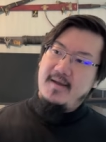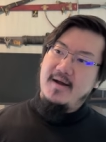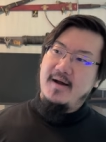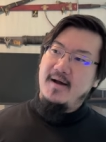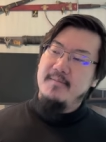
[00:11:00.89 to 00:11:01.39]

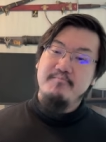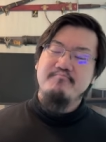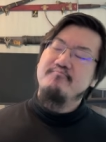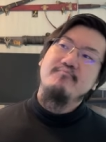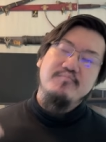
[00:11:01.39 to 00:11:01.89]
um,
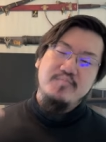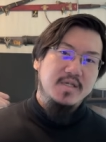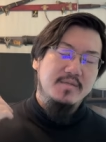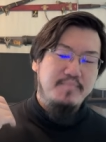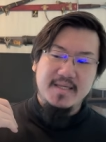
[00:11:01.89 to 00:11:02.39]

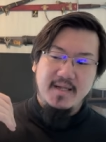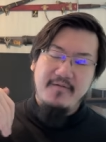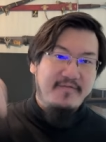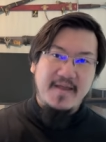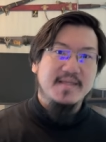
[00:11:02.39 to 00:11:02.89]
just basically
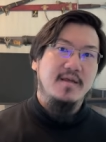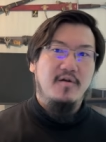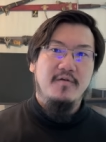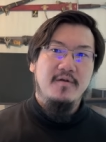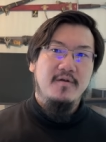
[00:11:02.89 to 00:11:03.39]

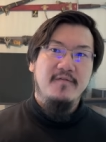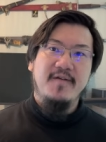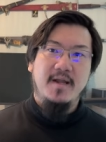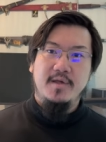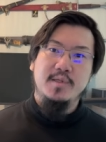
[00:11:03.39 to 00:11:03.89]
fancier
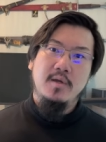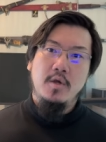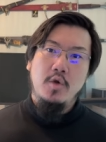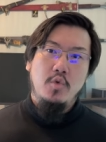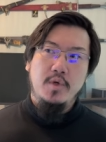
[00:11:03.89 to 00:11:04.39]
fittings
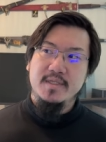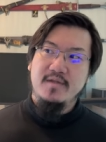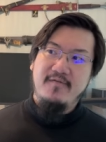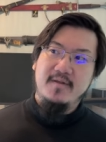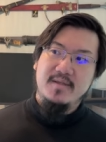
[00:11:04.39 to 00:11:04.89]
with
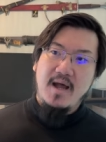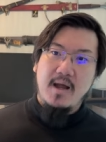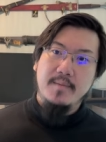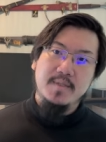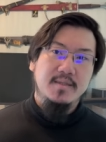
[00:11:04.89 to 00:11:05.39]
different
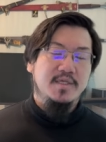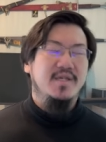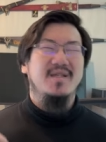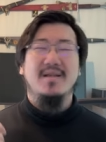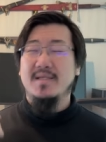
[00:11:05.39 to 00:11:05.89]
types such
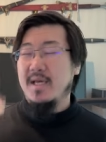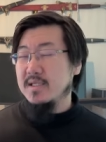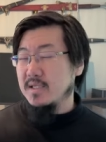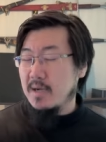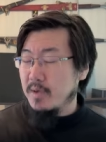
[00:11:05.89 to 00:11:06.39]
as scent
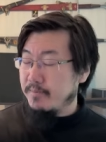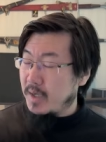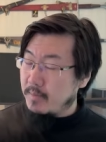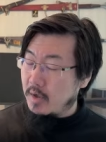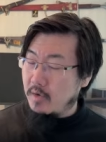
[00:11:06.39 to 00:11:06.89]
stopper
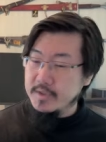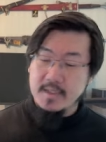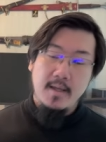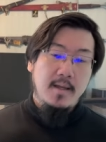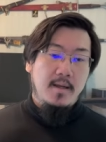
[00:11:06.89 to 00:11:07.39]
pommels,
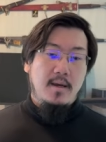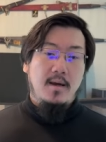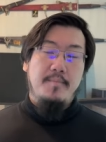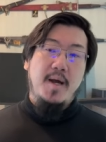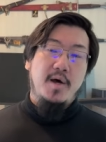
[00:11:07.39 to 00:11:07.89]

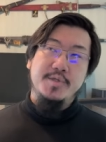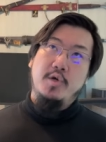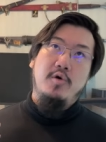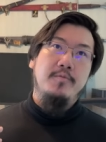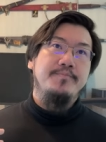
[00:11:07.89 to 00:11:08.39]
uh, but
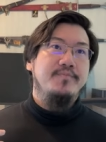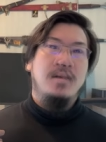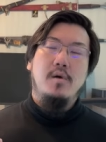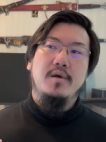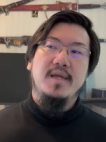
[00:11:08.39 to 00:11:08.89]
also
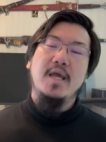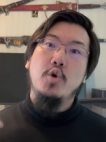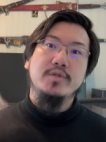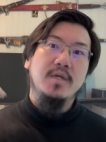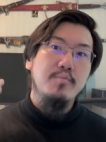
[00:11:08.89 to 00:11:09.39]

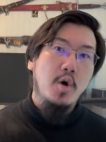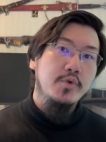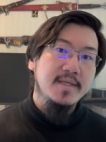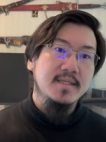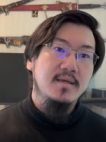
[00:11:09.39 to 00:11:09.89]
hilt
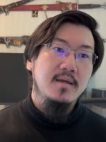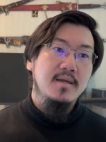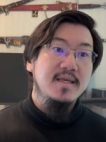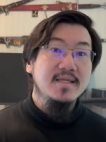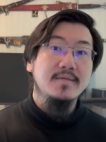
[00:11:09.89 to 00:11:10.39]
components
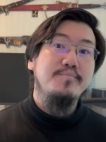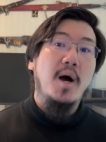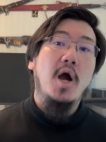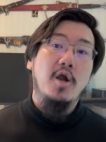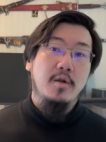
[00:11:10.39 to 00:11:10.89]

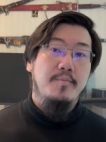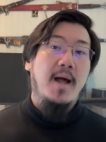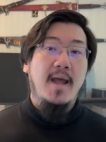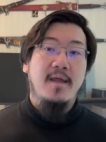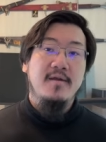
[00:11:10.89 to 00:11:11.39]
inspired
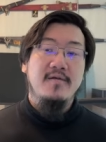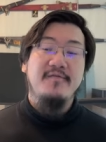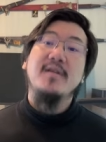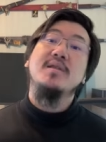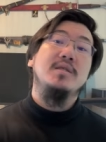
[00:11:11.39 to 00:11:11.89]
by
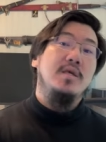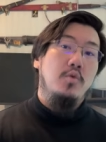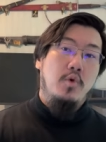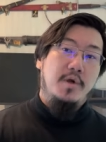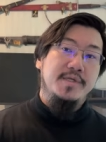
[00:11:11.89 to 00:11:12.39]
fantasy
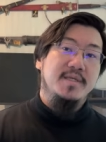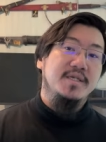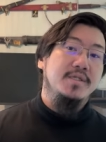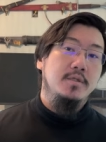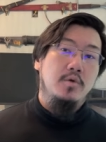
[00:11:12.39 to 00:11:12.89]
works such
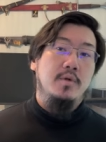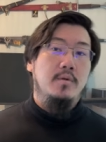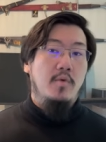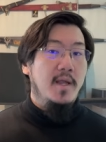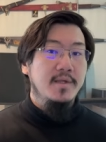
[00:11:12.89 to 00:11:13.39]
as Lord of the
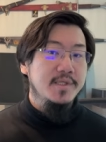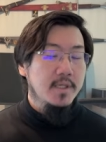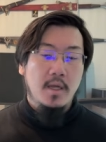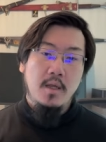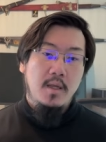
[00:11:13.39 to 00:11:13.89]

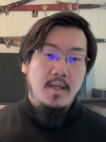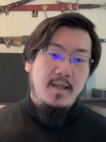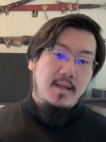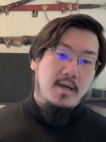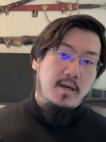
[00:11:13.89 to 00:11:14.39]
Rings,
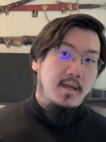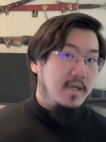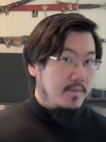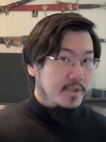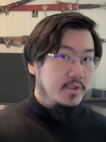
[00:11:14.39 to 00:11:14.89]
uh,
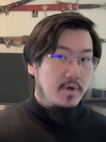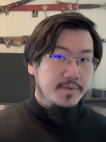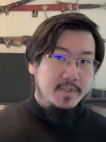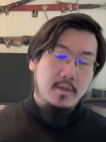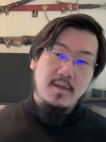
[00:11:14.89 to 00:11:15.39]
Game of
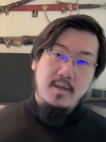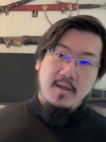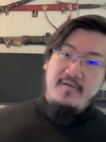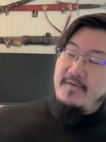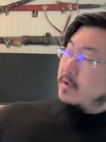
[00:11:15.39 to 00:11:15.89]
Thrones.
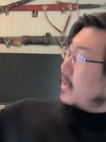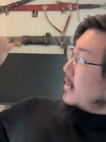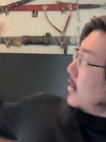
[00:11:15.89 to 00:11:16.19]
If you look at